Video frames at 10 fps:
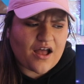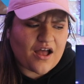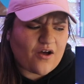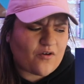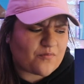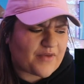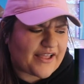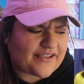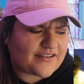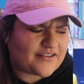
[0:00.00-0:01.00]
Oh
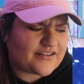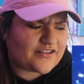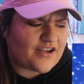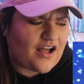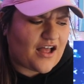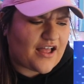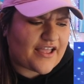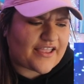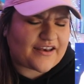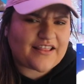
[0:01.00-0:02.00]
my
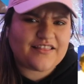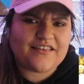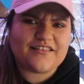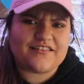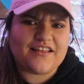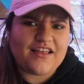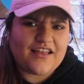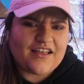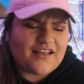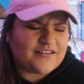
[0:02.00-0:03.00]
god! And the,
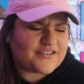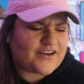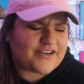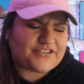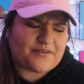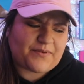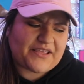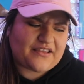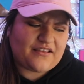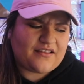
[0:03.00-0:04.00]
sorry
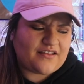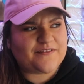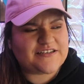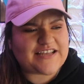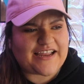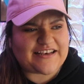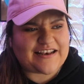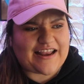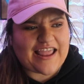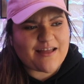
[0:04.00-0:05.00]
JP, the
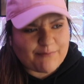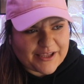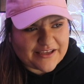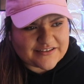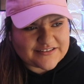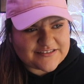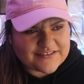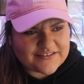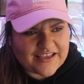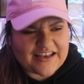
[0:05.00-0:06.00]
dynamics.